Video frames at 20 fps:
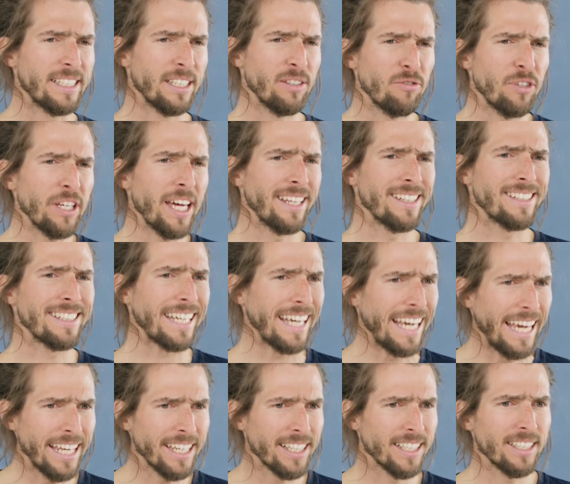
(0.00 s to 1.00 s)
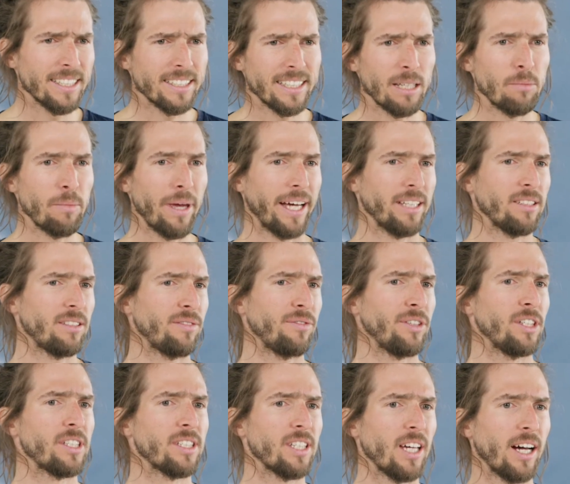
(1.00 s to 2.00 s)
The clear instructions are like having a
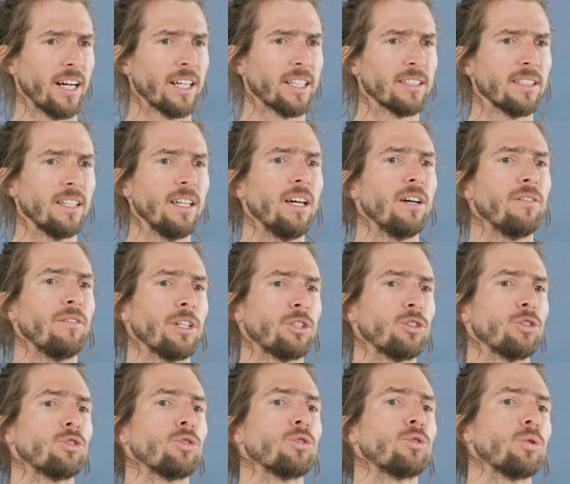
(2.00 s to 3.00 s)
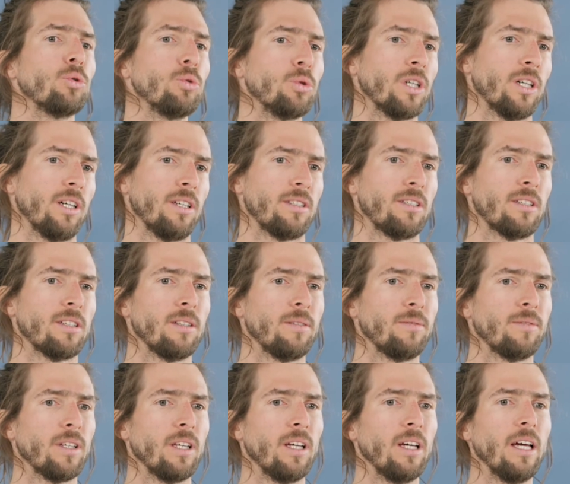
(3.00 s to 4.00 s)
trainer who's telling you what to do in
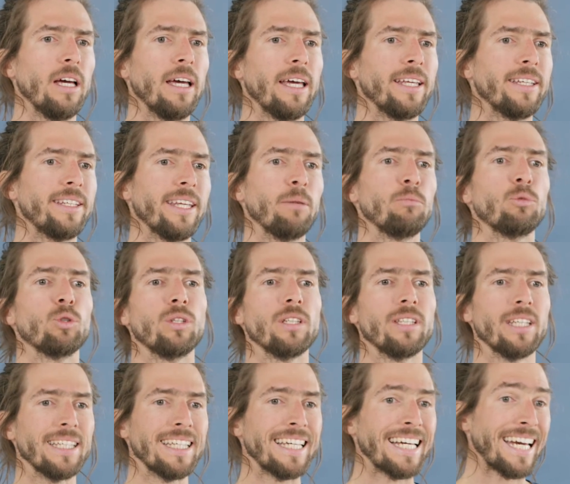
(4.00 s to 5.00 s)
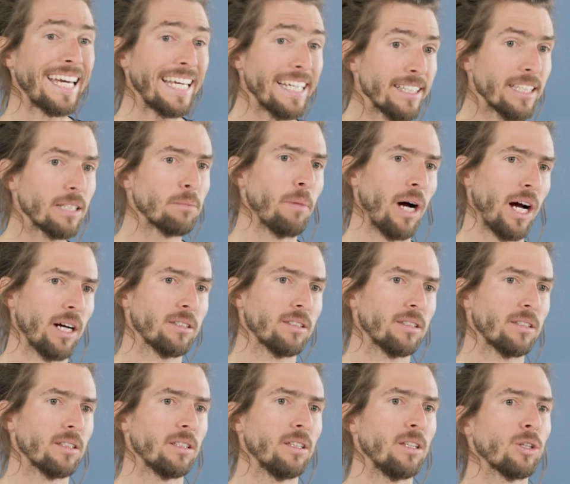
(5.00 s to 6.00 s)
the emergency. If you do everything
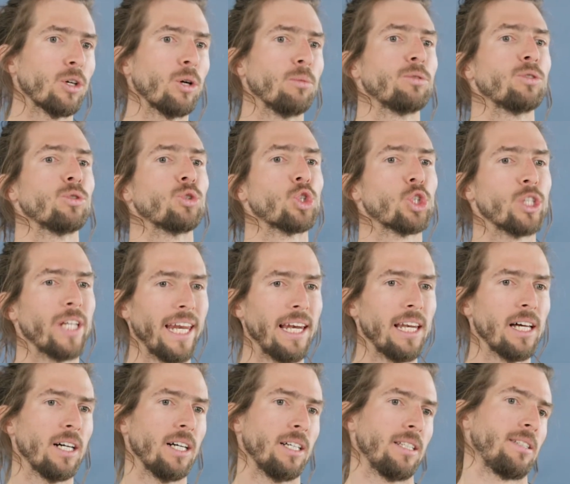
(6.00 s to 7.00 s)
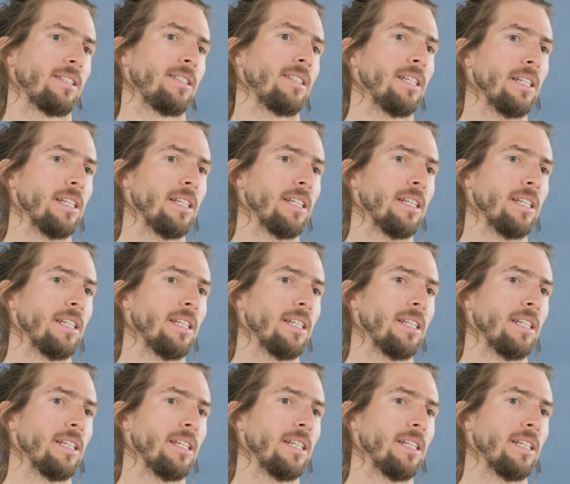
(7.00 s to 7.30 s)
right, you'll get there faster.